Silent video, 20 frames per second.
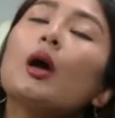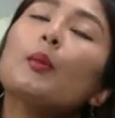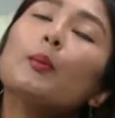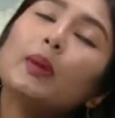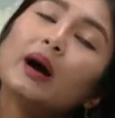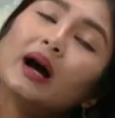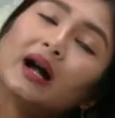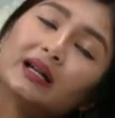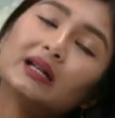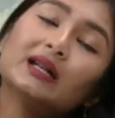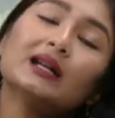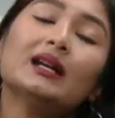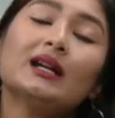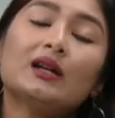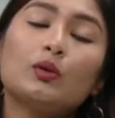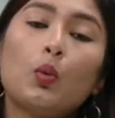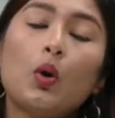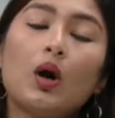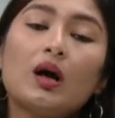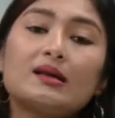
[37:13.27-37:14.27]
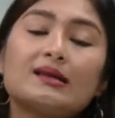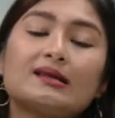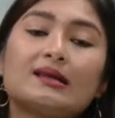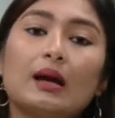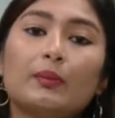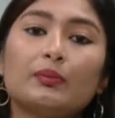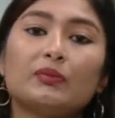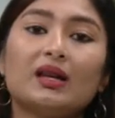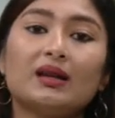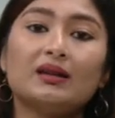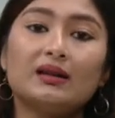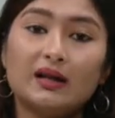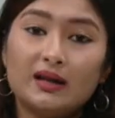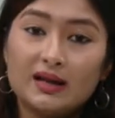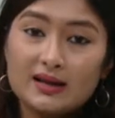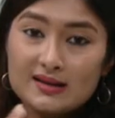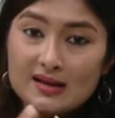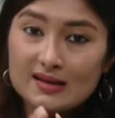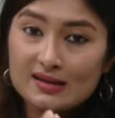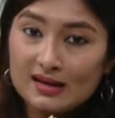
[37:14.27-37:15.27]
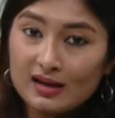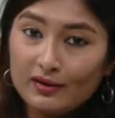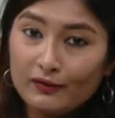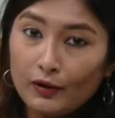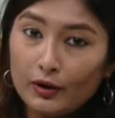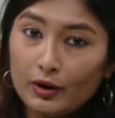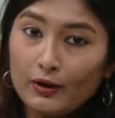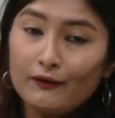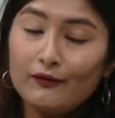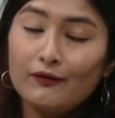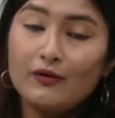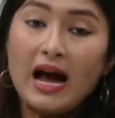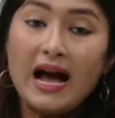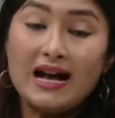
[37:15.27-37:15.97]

but it was something that existed for a,